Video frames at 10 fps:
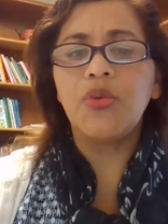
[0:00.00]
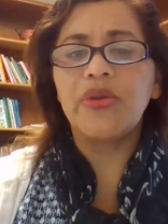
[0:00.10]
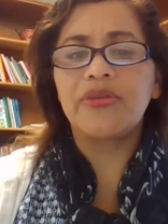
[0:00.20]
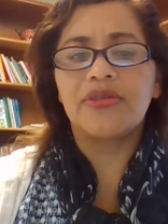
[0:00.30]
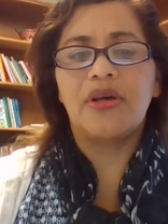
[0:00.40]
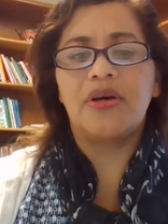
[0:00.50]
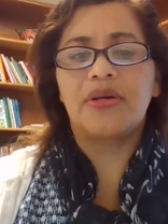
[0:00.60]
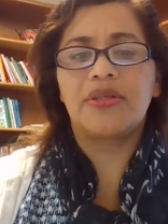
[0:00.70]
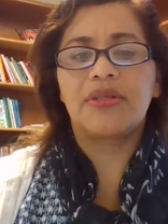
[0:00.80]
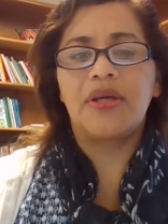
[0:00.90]
with
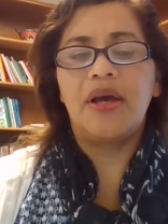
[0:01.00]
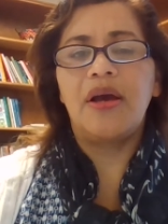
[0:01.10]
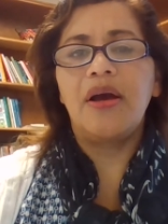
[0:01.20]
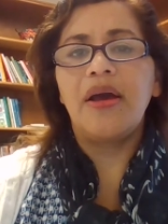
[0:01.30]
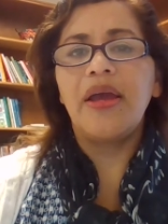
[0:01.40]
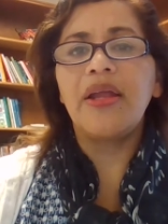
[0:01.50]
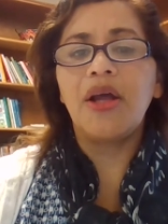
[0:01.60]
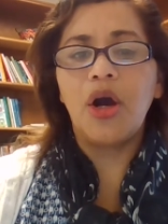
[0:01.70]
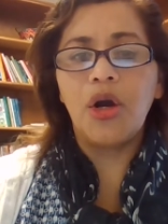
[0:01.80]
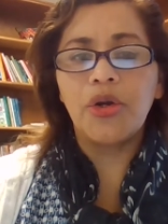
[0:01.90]
songs and
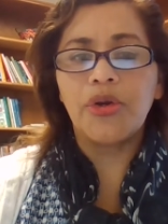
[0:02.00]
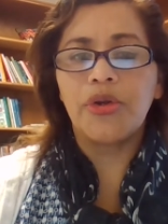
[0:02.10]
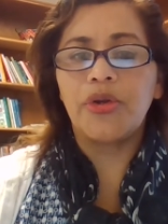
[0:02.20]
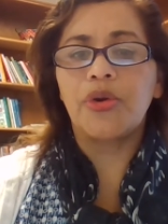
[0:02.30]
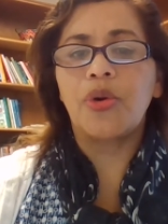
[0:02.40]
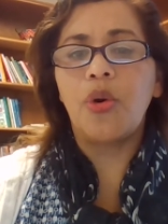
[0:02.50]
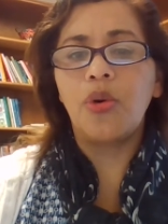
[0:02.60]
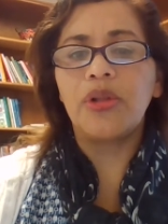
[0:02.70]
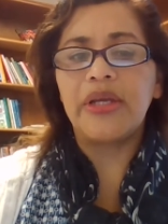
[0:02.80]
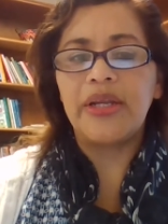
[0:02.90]
honor your
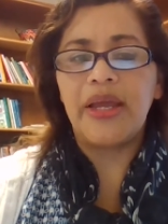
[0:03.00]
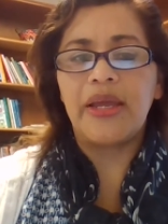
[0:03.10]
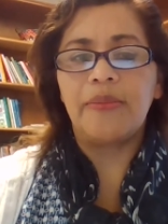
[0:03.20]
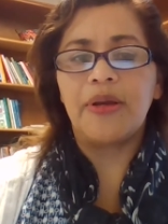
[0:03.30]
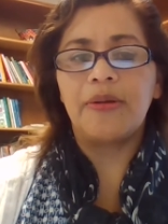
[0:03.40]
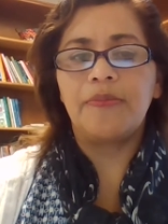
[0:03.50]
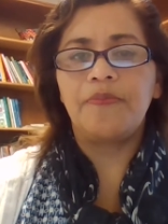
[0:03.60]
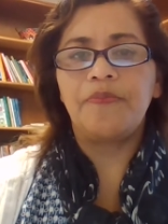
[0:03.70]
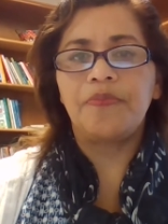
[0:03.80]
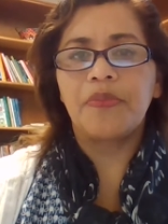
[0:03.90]
holy name.
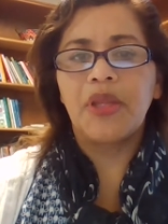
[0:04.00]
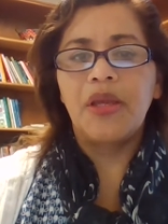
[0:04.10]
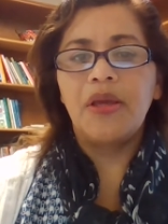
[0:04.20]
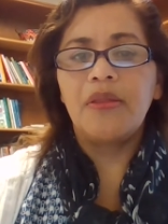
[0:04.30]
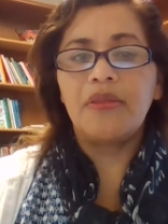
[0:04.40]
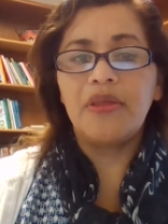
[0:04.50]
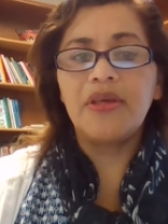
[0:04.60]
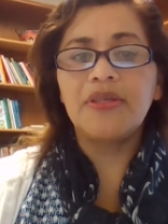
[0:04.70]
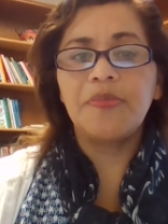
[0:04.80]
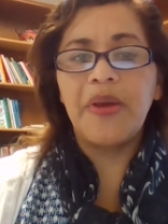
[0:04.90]

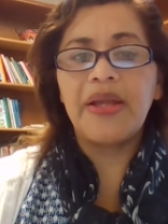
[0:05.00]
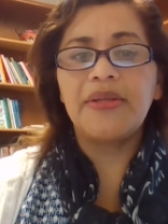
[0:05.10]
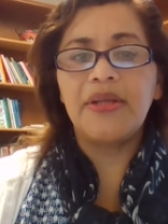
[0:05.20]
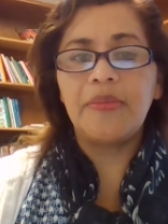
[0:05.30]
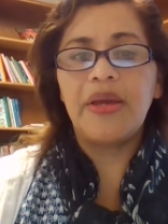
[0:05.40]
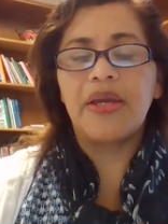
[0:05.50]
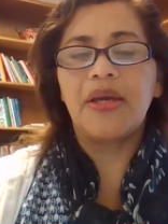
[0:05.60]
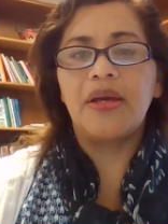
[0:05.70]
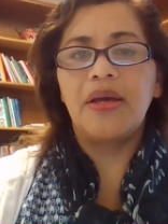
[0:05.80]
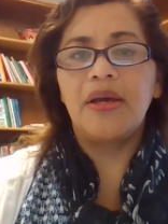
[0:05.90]
This
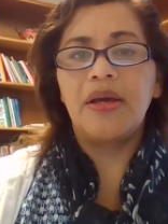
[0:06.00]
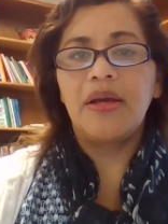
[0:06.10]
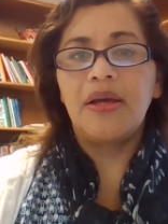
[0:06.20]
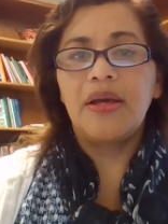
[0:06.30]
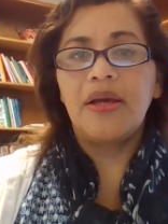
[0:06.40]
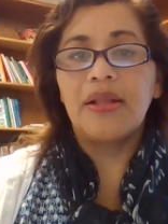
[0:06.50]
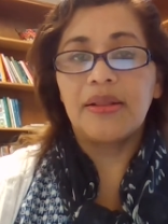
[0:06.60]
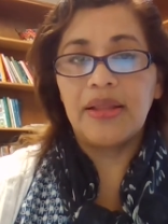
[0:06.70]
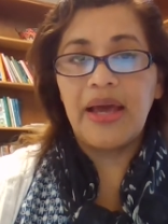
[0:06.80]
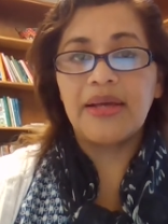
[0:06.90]
pandemic
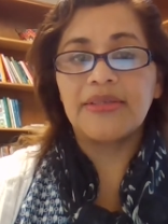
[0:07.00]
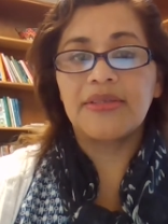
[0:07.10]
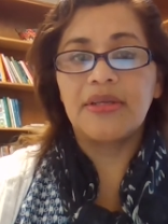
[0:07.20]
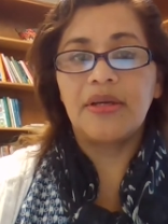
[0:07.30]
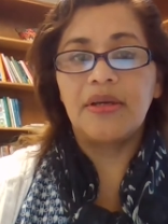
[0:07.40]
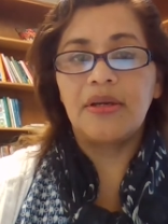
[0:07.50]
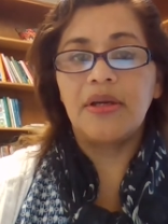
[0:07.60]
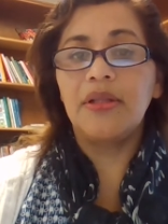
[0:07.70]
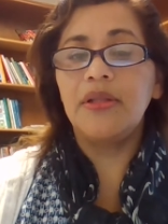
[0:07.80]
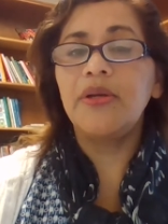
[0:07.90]
lasts
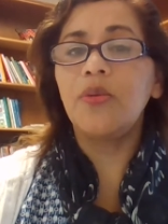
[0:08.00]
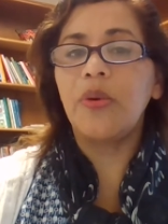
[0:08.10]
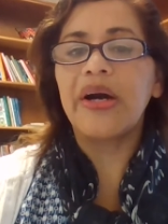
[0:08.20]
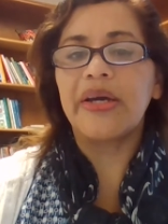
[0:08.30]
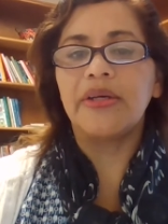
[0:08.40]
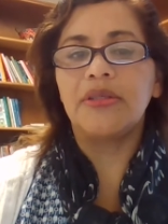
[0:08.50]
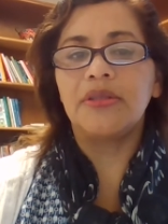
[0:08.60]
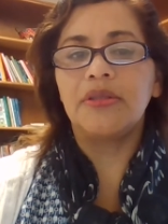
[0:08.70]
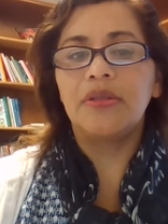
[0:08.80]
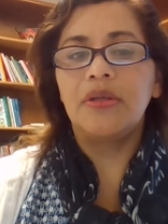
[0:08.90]
a little while,
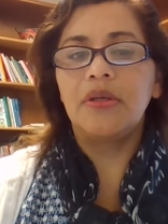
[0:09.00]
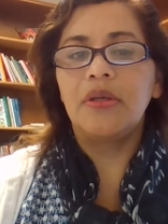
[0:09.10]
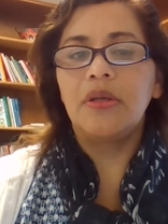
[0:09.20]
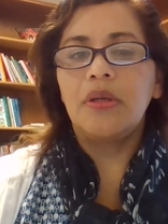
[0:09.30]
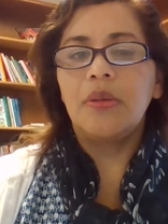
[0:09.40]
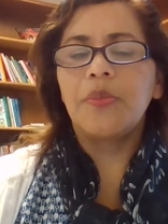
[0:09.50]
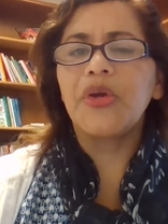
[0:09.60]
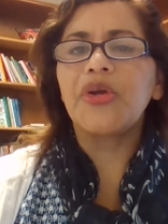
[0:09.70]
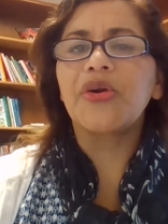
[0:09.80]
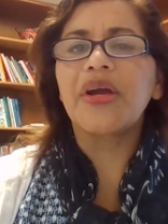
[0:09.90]

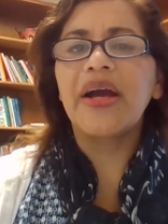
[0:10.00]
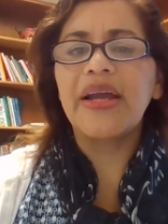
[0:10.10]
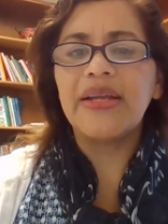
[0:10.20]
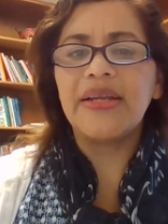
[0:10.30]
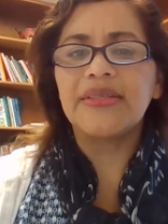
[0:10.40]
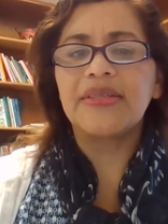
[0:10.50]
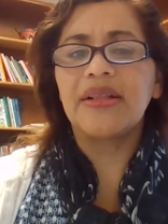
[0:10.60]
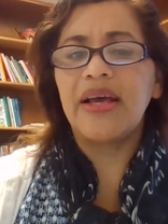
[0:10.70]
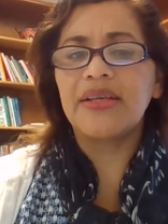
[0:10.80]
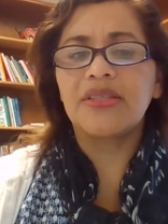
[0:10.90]
but your kindness
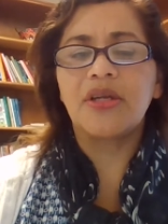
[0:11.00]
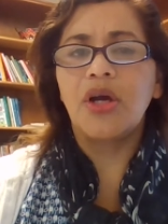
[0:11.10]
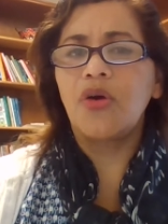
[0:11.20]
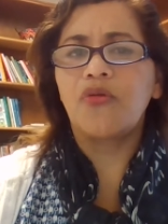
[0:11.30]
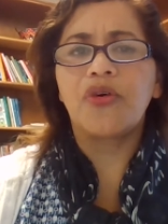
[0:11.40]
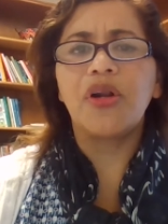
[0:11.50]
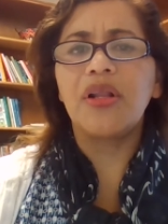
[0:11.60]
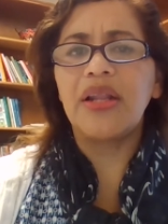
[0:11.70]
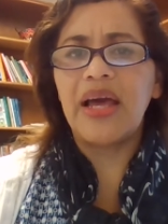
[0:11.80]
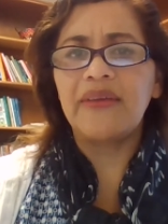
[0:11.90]
lasts for a
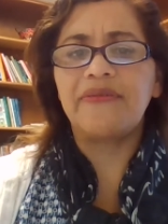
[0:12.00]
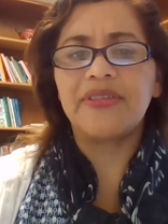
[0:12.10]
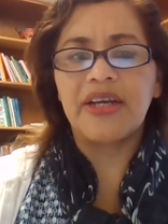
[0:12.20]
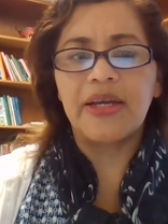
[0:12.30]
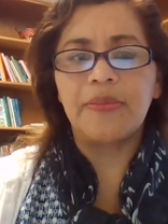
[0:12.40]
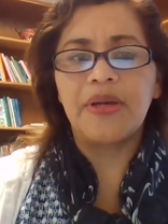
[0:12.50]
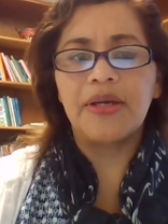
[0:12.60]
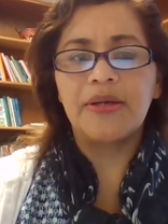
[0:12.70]
lifetime.